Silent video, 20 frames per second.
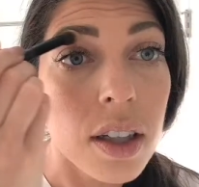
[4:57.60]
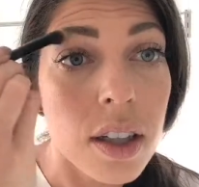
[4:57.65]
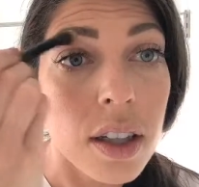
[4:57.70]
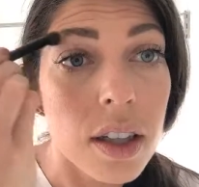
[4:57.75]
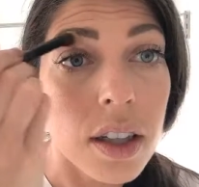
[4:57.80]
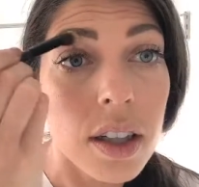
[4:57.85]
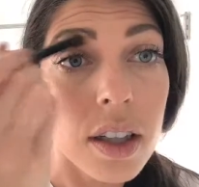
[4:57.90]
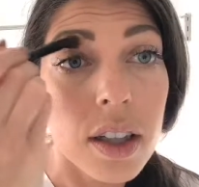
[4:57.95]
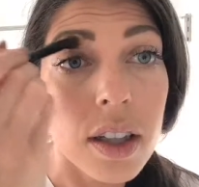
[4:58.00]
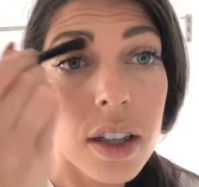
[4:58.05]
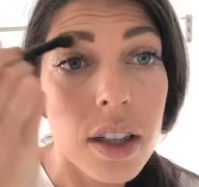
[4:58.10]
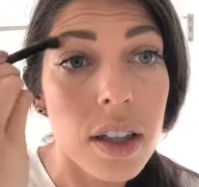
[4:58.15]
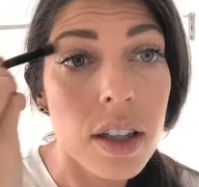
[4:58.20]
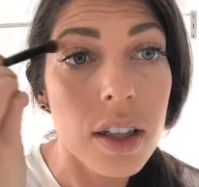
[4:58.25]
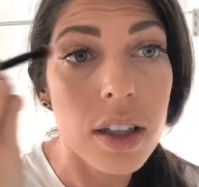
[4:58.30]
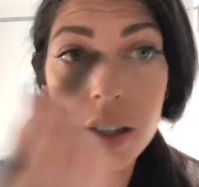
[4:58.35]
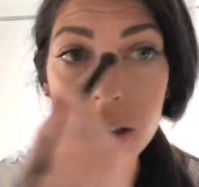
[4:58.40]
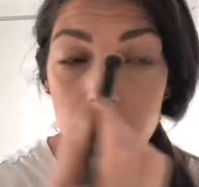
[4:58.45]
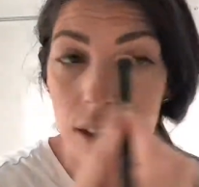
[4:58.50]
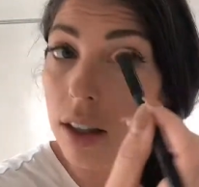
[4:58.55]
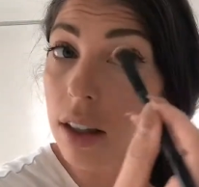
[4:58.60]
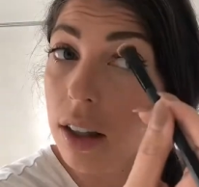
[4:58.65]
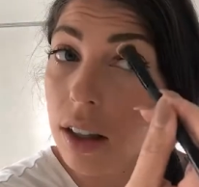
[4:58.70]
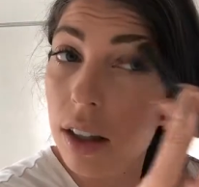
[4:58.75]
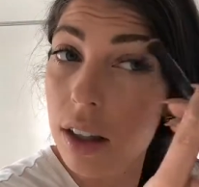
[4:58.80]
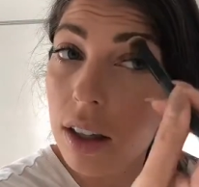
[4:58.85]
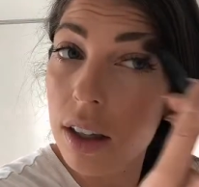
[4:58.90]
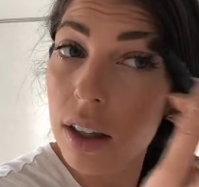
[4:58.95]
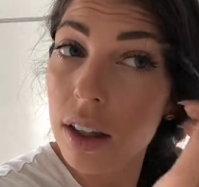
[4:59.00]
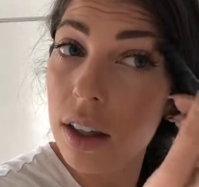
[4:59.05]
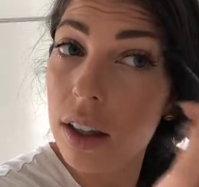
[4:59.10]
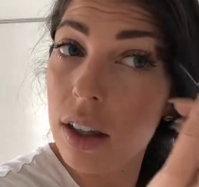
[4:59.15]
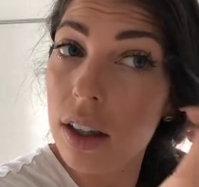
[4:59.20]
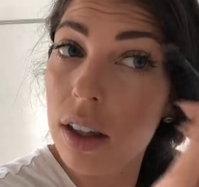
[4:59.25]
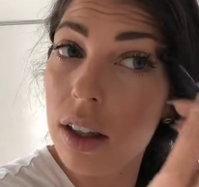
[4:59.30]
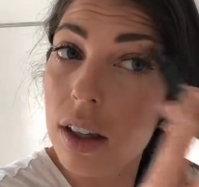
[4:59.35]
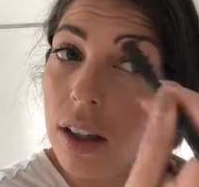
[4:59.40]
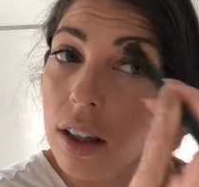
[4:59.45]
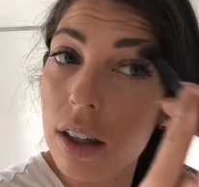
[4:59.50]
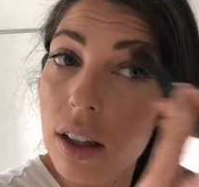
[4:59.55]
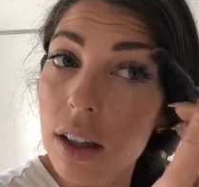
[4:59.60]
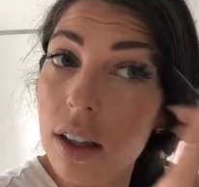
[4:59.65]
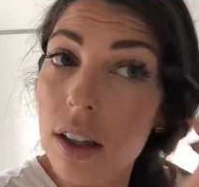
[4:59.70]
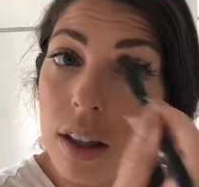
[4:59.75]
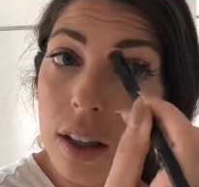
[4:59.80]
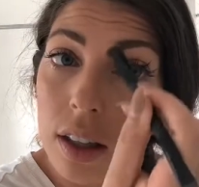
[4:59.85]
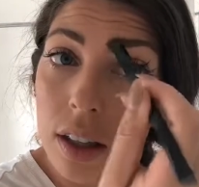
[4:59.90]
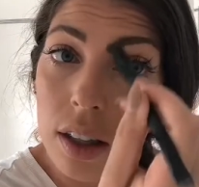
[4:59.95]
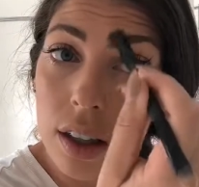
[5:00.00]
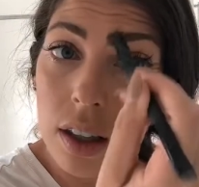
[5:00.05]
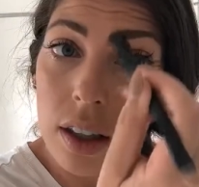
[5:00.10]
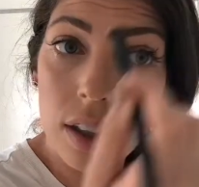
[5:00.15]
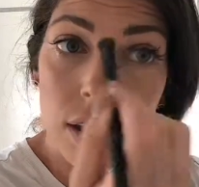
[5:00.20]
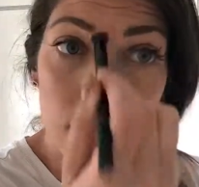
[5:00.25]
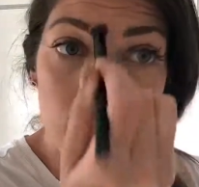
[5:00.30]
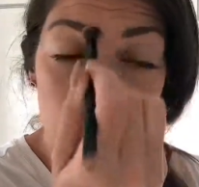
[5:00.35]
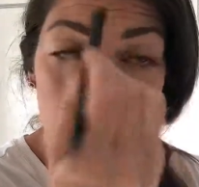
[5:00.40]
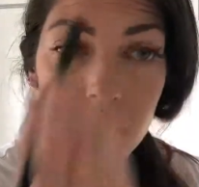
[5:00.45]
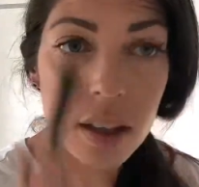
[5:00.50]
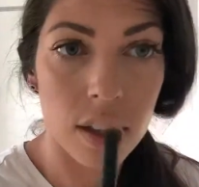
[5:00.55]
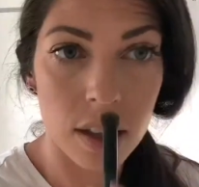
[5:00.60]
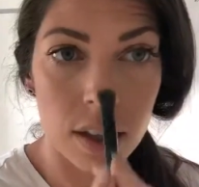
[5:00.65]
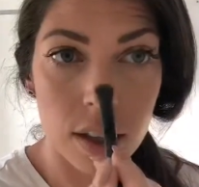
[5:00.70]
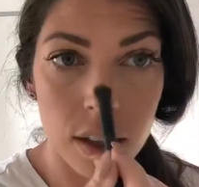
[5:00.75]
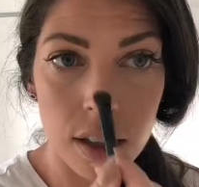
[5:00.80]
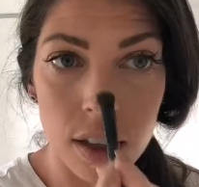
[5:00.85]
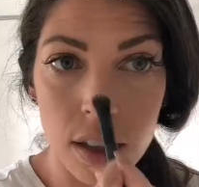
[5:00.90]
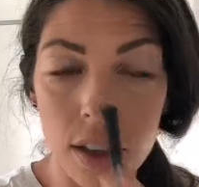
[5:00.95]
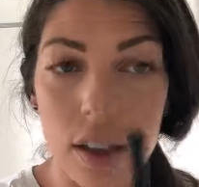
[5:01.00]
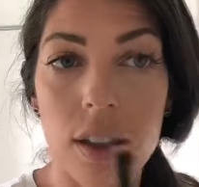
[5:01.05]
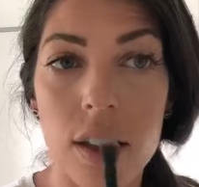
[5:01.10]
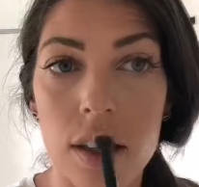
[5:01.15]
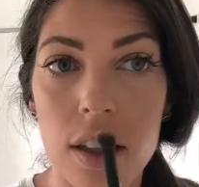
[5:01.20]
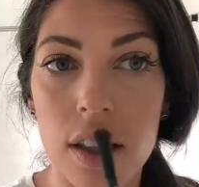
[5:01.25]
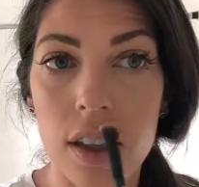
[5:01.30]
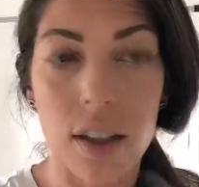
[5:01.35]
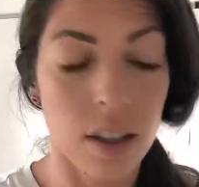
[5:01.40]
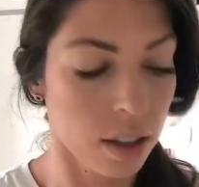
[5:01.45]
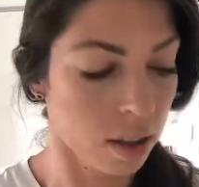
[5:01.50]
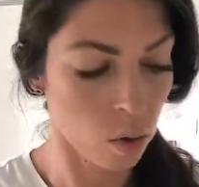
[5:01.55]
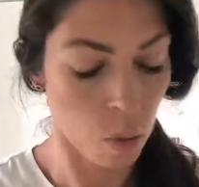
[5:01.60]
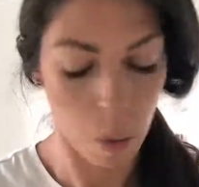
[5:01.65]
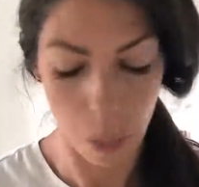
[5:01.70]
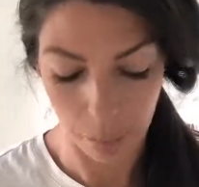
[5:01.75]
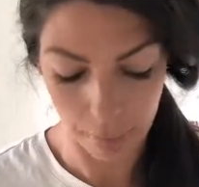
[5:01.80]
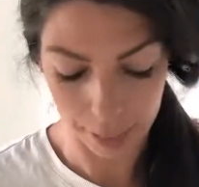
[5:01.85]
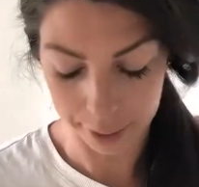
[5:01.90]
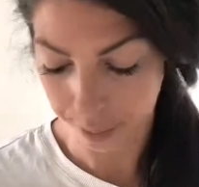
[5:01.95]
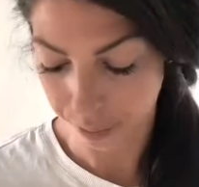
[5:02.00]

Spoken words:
right under those nice eyebrows you just contoured out.